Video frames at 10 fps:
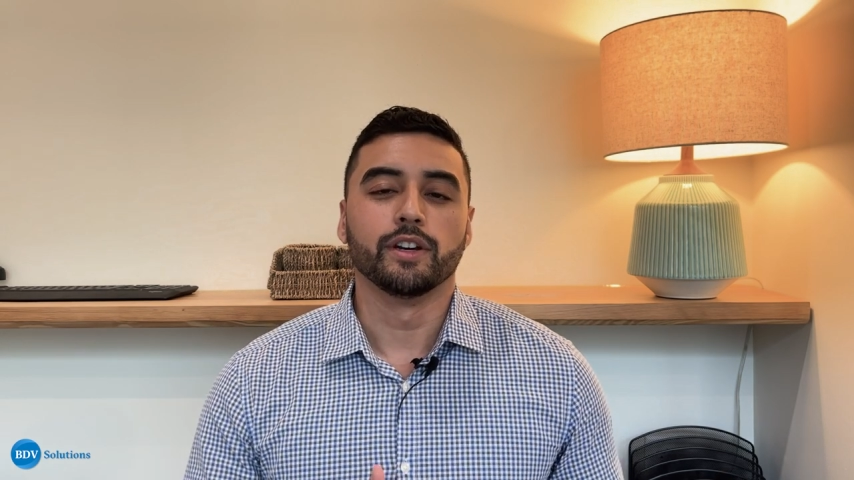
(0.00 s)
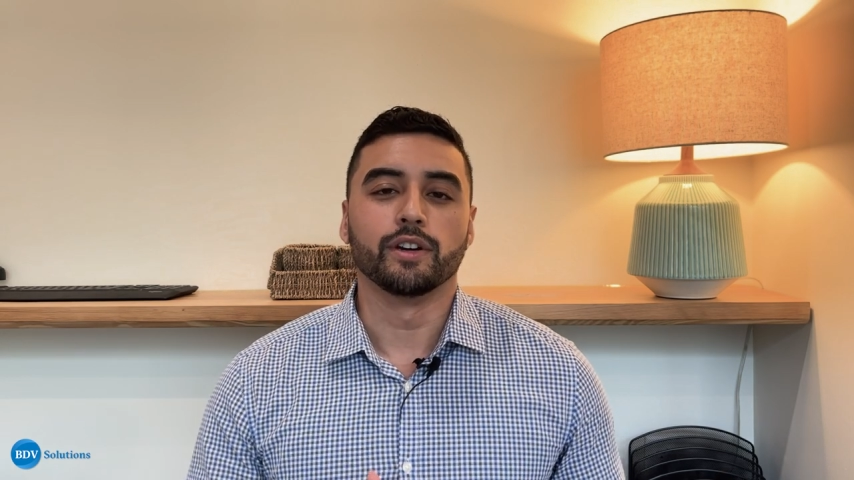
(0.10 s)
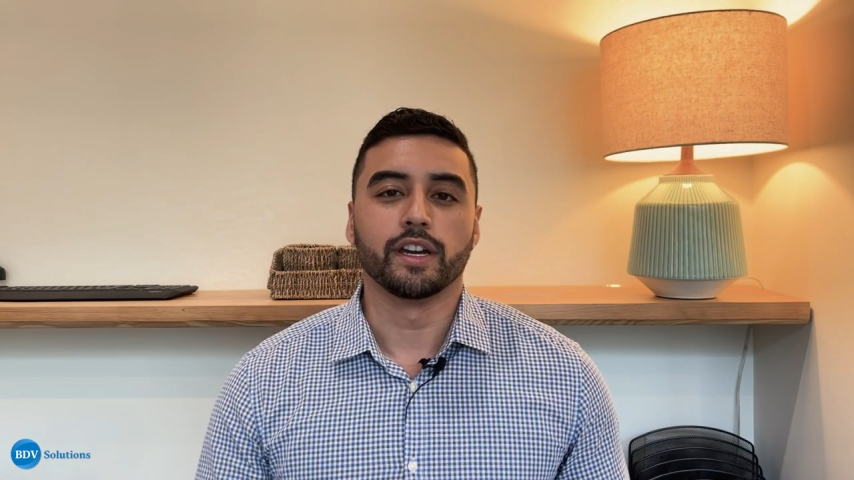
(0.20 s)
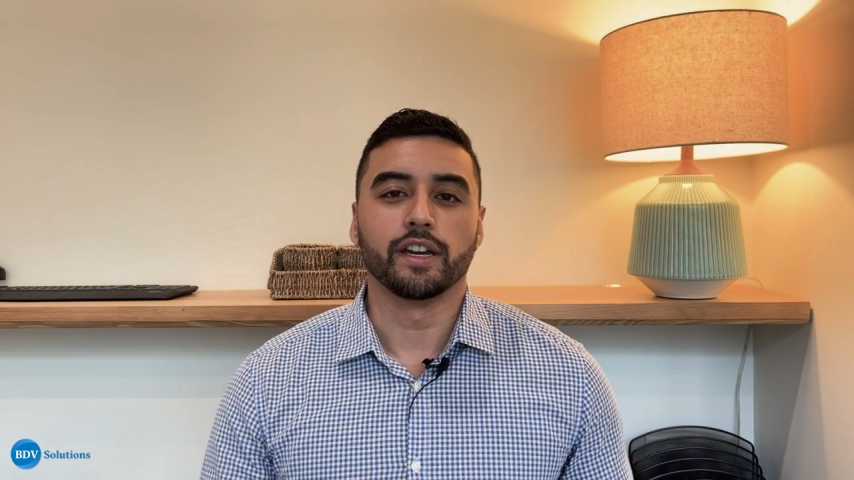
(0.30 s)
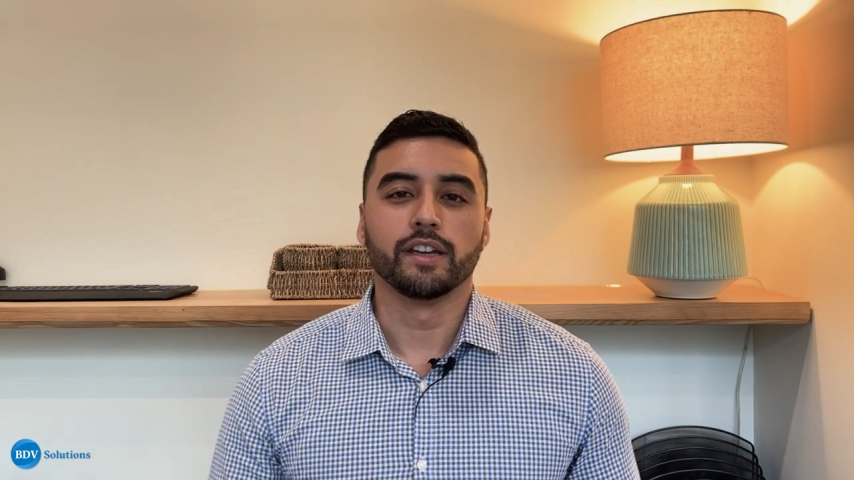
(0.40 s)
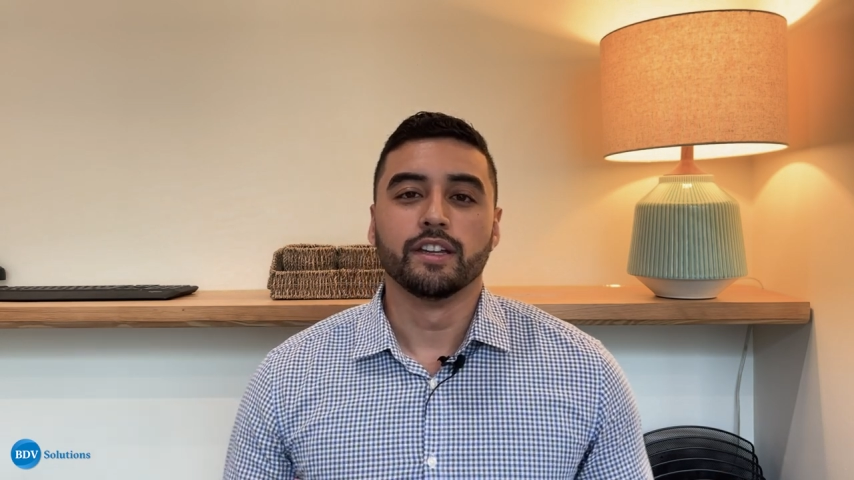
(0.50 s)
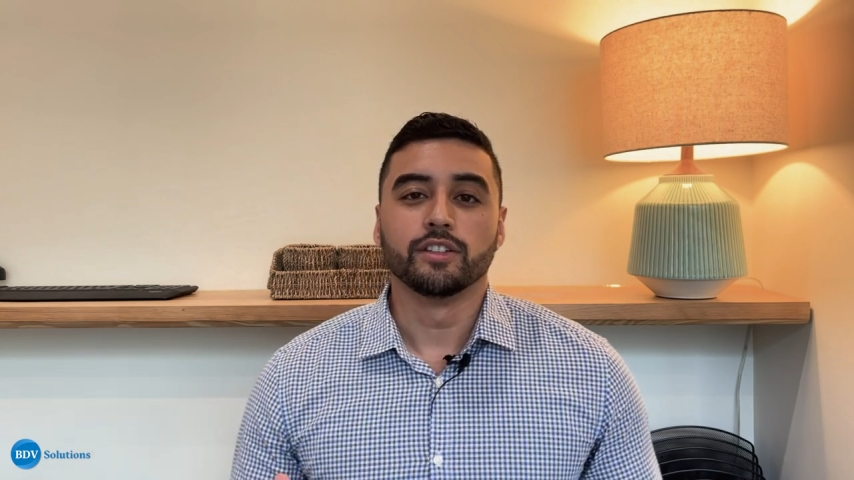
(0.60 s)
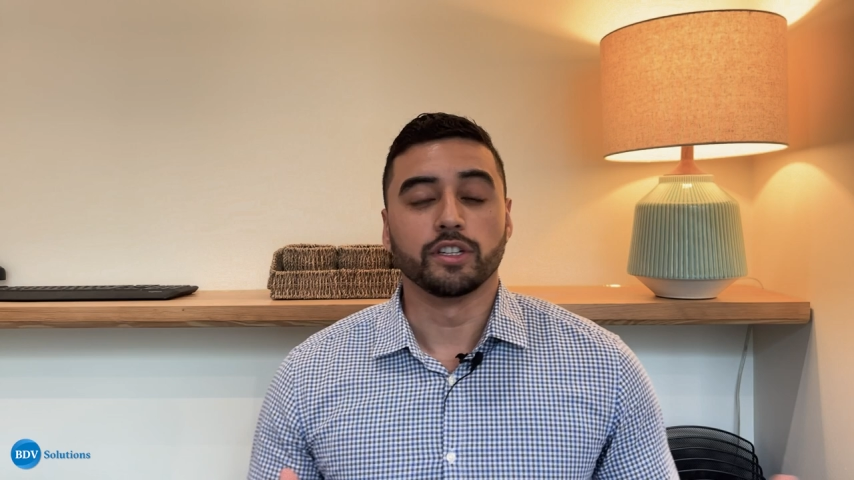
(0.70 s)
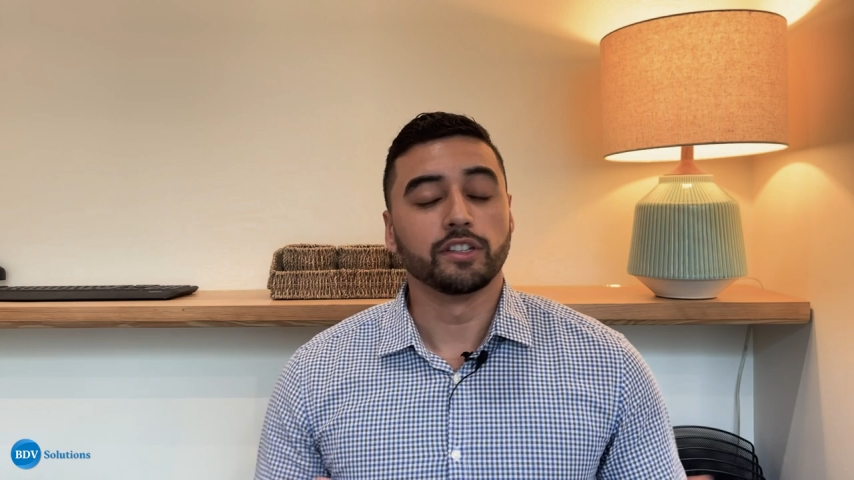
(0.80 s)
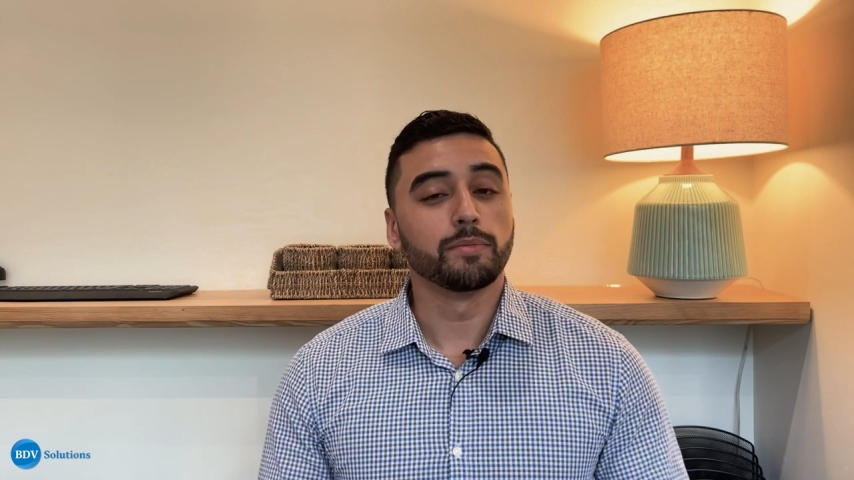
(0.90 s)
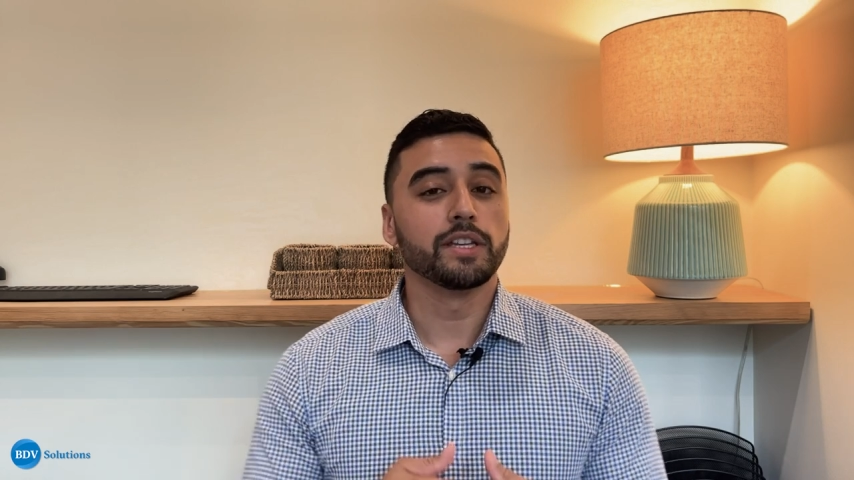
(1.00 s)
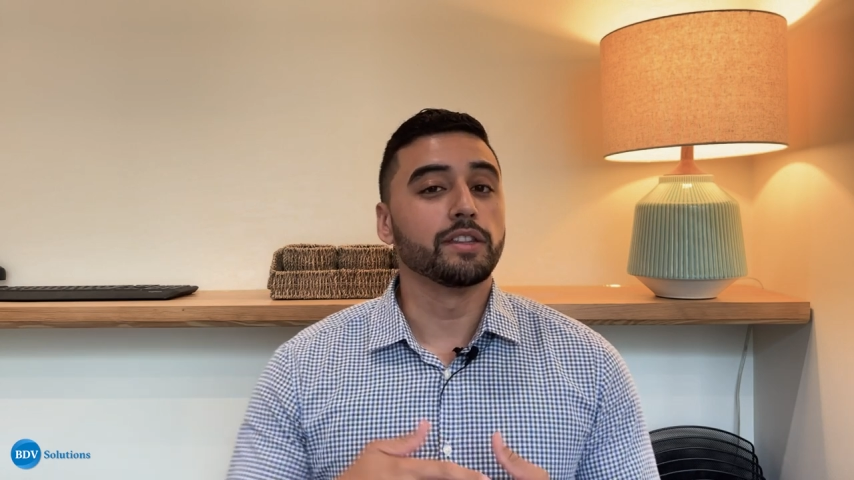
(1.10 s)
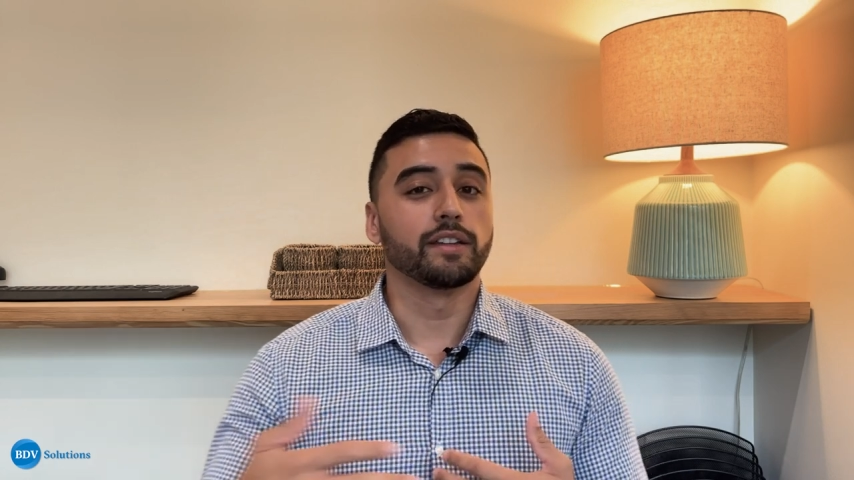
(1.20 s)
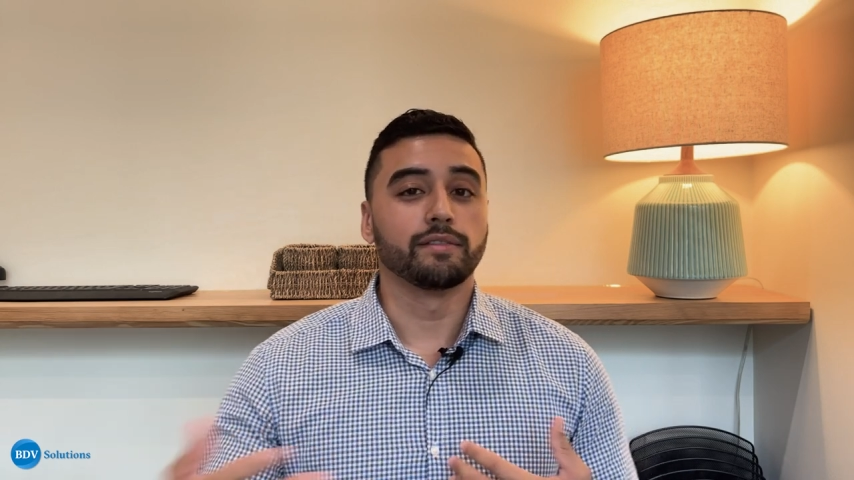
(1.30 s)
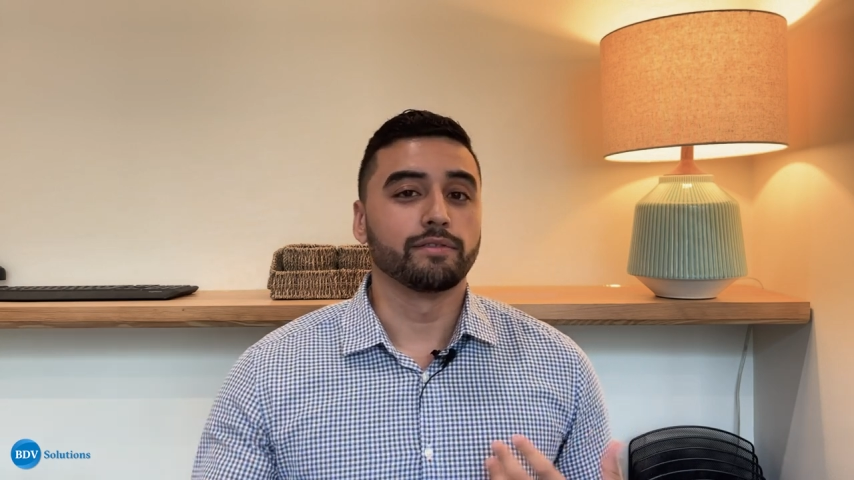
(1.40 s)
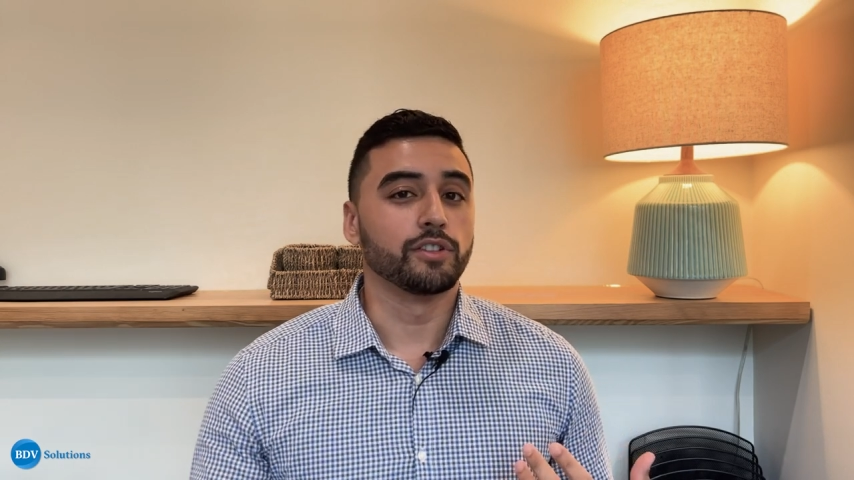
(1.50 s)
okay? So it doesn't mean that